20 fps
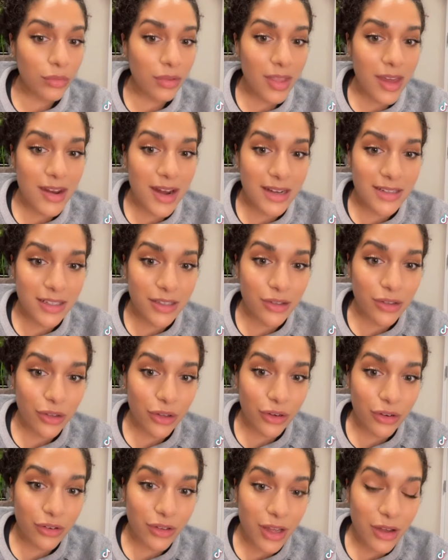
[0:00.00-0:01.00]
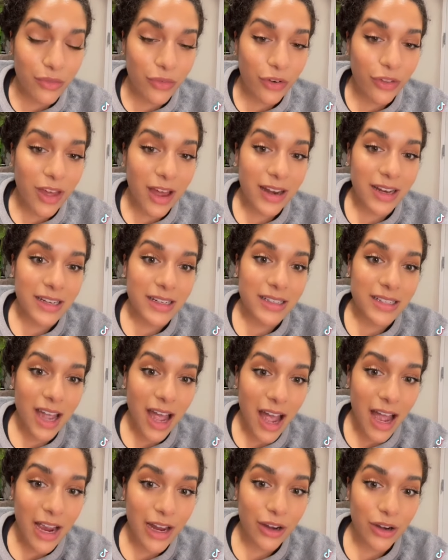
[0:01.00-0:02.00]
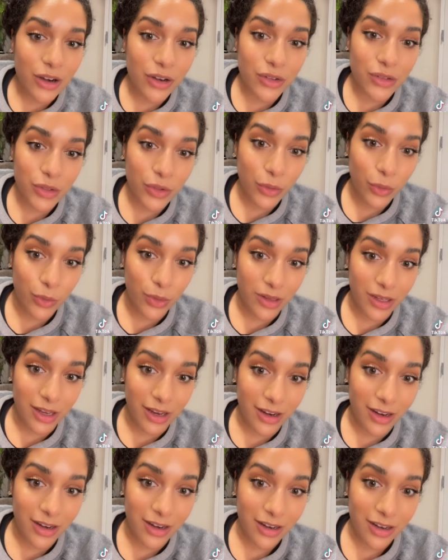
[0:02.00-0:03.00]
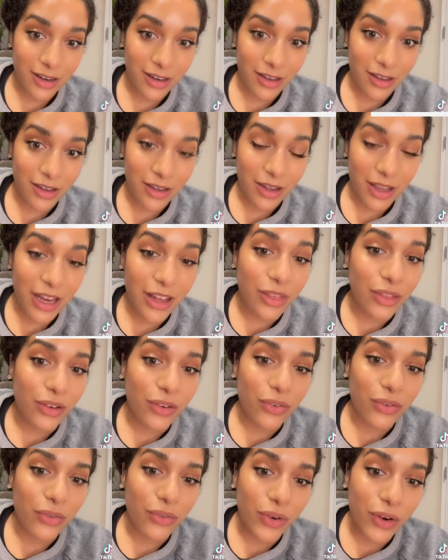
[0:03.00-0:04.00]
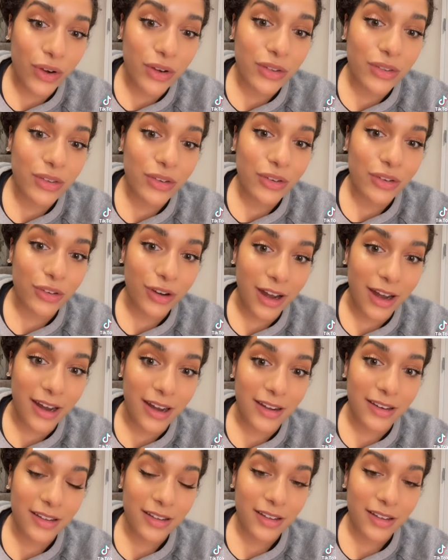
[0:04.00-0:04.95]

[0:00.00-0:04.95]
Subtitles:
And I didn't learn that for that entire school year, in the 1st grade,